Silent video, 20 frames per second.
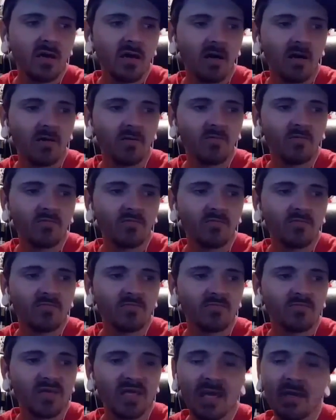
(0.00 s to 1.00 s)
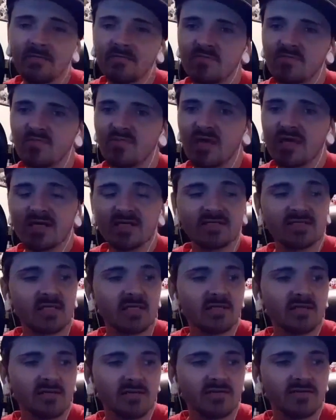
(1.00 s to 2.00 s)
But yeah, like I
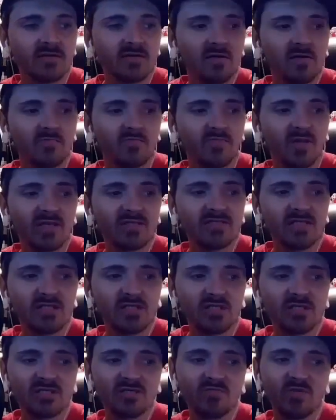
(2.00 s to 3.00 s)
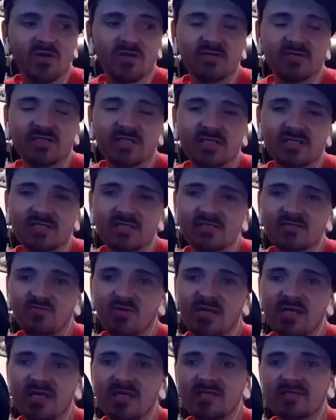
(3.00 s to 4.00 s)
said, the PlayStation experience is this
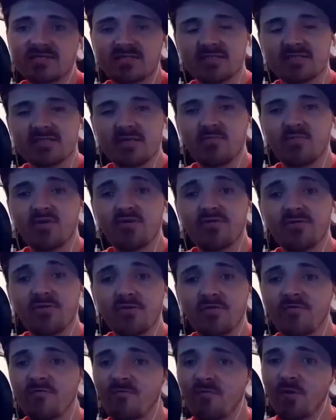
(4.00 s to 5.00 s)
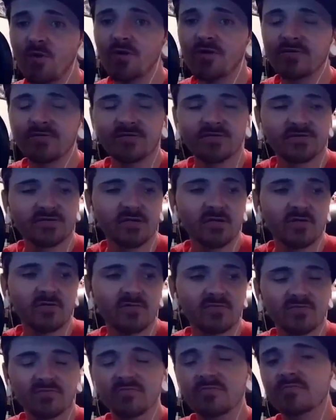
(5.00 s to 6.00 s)
weekend. It's December 3rd and 4th,
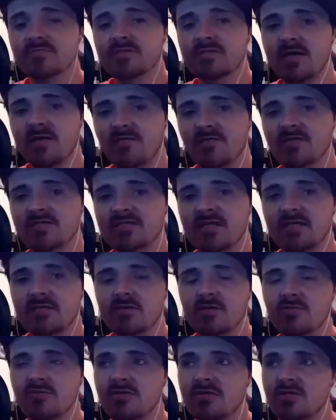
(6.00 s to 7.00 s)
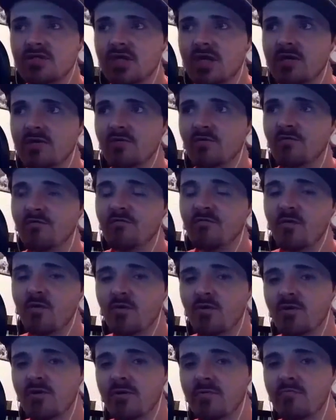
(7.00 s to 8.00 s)
so definitely stay tuned to the channel
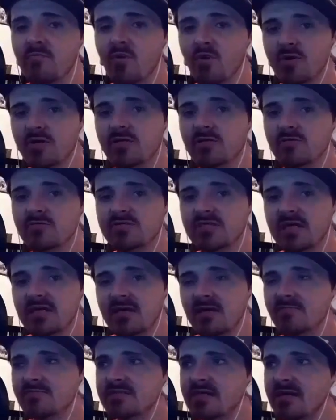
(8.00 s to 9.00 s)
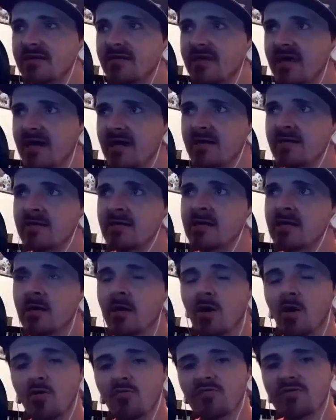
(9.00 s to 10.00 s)
for more news that comes out of that.
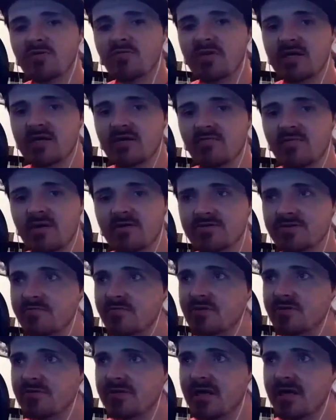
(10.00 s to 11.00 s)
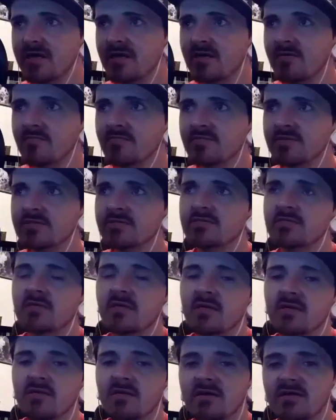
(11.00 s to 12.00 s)
Hopefully we hear about some new games,
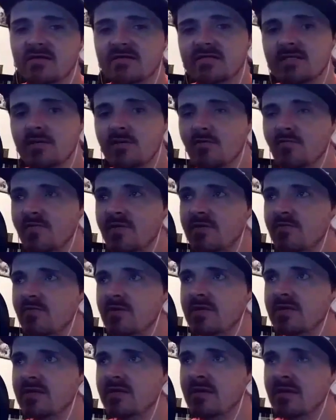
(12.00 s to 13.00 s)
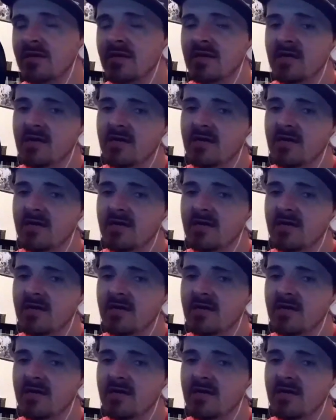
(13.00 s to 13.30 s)
and like I said, hopefully